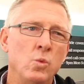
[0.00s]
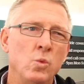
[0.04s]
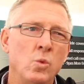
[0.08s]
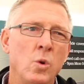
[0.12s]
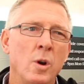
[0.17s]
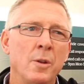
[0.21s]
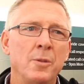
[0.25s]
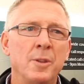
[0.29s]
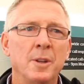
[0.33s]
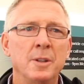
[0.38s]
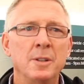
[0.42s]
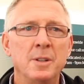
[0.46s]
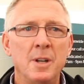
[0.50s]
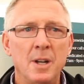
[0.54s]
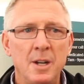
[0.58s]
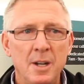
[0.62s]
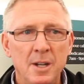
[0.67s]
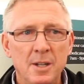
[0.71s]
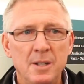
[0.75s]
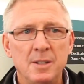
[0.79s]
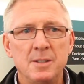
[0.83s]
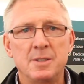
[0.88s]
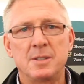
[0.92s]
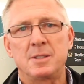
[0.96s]
what the
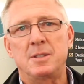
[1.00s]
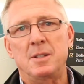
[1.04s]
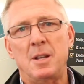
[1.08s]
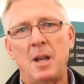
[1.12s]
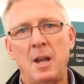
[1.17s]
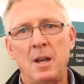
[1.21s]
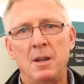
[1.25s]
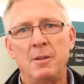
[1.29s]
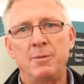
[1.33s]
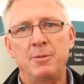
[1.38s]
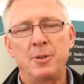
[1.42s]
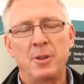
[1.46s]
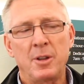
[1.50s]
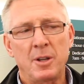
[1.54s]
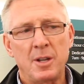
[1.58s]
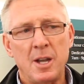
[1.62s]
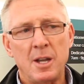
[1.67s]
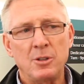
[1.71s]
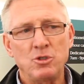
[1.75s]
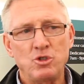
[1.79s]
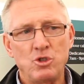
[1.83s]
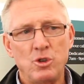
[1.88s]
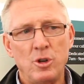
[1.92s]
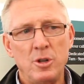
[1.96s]
needs are for the
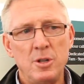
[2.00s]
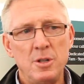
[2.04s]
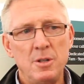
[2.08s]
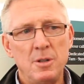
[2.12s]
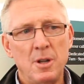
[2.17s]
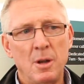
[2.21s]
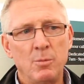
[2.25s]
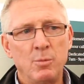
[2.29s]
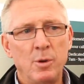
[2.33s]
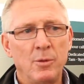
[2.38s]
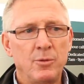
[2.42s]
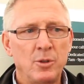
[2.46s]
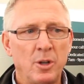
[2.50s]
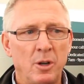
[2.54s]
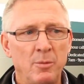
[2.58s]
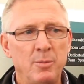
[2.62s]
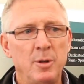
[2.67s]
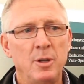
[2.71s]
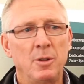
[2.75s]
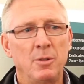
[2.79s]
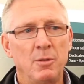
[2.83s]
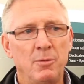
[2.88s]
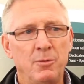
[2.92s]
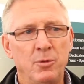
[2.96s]
country and we've got to
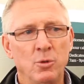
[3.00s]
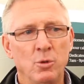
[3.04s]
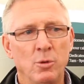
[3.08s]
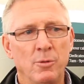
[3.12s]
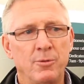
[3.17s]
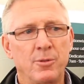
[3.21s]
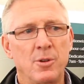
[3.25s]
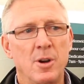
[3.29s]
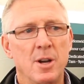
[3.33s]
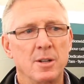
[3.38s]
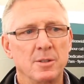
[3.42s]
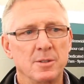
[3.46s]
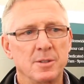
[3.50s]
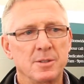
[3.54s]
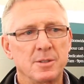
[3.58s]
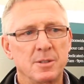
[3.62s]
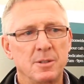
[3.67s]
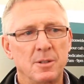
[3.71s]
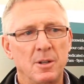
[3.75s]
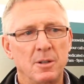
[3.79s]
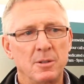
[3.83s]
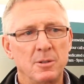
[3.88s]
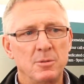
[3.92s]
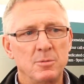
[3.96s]
be at the forefront.
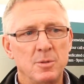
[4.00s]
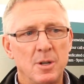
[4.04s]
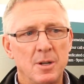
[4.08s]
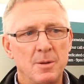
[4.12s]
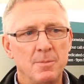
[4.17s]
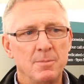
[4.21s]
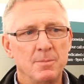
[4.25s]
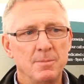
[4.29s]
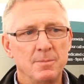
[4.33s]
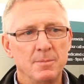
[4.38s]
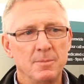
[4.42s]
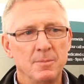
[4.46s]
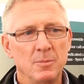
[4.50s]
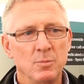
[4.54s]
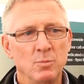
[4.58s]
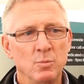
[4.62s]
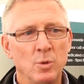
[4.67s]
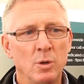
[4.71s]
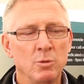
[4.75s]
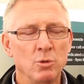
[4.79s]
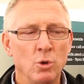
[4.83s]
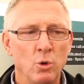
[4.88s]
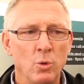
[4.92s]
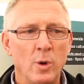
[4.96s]
So um,
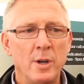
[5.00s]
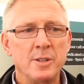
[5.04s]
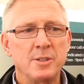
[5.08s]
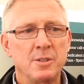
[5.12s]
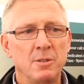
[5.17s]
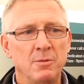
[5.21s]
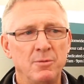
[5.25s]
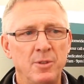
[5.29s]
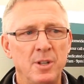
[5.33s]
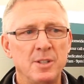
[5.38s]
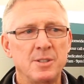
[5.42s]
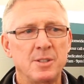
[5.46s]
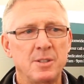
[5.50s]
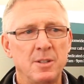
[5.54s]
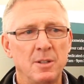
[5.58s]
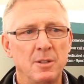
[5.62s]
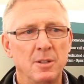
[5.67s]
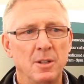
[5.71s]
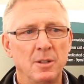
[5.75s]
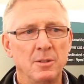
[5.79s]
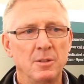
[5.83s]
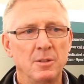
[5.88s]
we're always investing in